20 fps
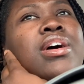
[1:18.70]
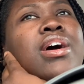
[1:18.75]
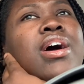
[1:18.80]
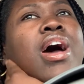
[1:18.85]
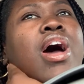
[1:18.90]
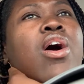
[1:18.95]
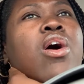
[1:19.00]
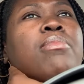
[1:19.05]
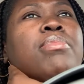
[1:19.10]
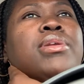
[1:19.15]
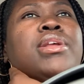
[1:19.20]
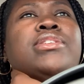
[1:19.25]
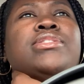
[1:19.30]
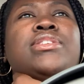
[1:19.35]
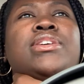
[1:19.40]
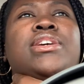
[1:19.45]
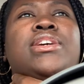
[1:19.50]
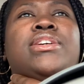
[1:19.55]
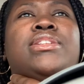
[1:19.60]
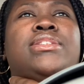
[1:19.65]
I hope it
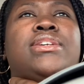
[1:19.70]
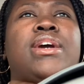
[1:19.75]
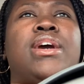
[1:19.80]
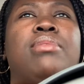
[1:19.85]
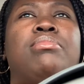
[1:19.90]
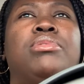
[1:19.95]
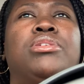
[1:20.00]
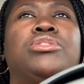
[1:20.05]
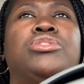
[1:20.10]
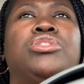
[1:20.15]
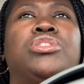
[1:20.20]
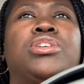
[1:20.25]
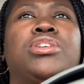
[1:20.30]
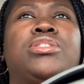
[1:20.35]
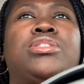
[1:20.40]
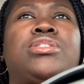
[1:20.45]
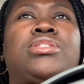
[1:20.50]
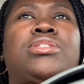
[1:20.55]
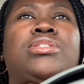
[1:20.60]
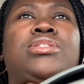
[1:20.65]
doesn't get damaged
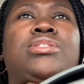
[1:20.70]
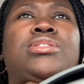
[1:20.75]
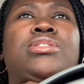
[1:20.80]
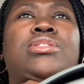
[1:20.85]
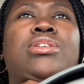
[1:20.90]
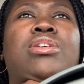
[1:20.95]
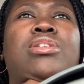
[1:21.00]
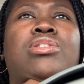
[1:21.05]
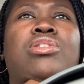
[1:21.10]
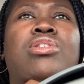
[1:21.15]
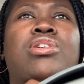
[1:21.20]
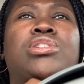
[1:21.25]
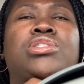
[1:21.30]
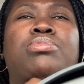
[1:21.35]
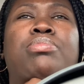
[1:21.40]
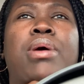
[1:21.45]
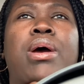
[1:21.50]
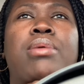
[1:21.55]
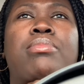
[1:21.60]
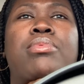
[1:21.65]
because it's a large
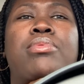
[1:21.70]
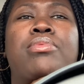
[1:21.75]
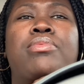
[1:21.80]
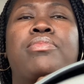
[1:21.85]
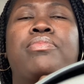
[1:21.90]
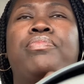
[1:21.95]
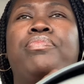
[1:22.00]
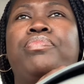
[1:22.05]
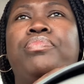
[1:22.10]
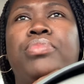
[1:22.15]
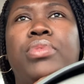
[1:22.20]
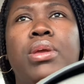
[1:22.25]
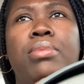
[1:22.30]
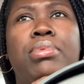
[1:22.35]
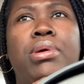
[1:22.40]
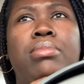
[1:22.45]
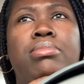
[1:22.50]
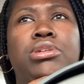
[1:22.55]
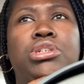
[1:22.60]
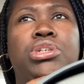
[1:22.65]
Bible,
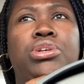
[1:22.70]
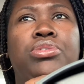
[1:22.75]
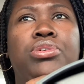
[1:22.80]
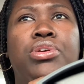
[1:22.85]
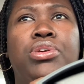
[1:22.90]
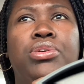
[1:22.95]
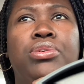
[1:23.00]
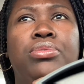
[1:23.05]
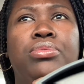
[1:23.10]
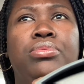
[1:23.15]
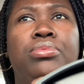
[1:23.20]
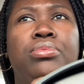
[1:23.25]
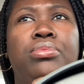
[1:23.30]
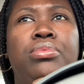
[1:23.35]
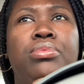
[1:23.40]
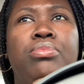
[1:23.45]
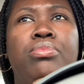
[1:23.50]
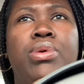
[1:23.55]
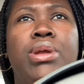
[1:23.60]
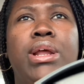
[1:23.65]
but I'm gonna show you
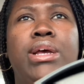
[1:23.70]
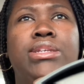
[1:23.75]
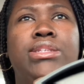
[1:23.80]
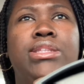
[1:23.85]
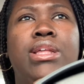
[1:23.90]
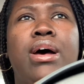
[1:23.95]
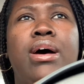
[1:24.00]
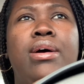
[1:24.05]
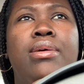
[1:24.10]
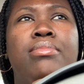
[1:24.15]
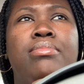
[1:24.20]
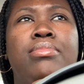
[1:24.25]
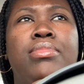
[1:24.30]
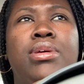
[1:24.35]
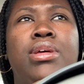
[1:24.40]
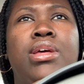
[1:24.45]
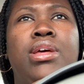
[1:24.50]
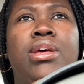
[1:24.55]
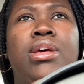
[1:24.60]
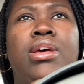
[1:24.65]
when I stop.
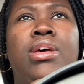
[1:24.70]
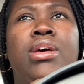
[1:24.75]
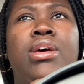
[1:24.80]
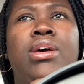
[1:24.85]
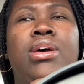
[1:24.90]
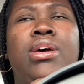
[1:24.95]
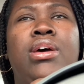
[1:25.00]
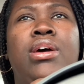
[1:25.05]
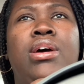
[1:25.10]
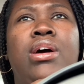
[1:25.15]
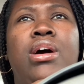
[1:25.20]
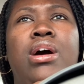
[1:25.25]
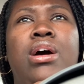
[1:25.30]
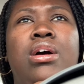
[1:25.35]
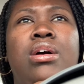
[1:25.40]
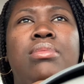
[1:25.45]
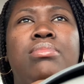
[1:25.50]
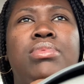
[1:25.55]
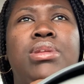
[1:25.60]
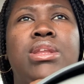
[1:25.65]

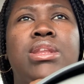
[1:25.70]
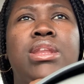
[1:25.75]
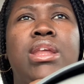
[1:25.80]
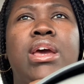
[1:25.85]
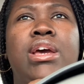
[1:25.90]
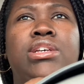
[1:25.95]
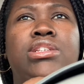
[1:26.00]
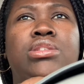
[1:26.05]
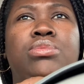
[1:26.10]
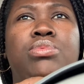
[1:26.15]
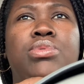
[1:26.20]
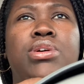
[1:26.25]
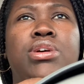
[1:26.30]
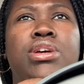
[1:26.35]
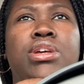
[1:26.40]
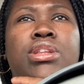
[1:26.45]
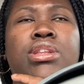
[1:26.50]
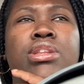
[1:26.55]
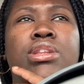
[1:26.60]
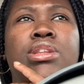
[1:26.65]
The next
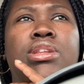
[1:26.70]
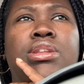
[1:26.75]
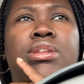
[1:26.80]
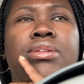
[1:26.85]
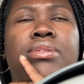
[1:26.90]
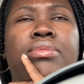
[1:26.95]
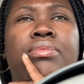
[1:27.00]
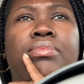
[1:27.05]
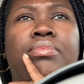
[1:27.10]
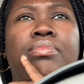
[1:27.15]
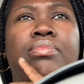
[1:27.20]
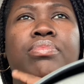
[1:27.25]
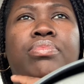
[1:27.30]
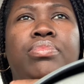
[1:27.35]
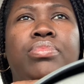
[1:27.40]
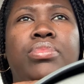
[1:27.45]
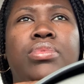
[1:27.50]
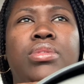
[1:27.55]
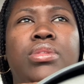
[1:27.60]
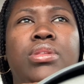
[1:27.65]
one,
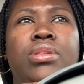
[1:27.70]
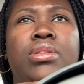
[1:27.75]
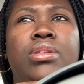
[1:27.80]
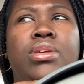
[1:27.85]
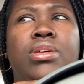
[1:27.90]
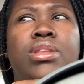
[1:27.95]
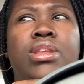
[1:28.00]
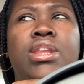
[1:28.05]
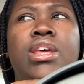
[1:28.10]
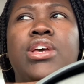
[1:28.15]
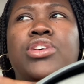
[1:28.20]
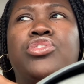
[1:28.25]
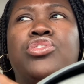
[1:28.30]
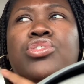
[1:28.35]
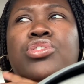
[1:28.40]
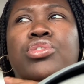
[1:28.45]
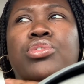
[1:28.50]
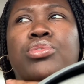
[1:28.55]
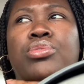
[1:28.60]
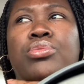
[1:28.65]
the next
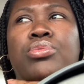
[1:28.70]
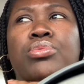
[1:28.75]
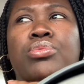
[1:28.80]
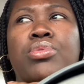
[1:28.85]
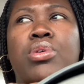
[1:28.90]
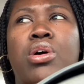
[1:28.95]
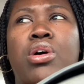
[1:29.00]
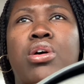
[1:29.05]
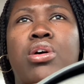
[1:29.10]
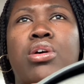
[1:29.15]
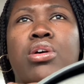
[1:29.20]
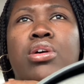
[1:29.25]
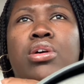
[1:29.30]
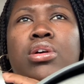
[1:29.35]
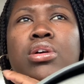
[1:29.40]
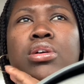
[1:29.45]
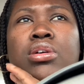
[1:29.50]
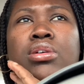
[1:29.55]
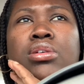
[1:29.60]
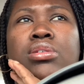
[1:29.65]
two
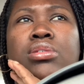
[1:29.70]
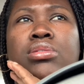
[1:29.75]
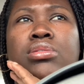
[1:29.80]
are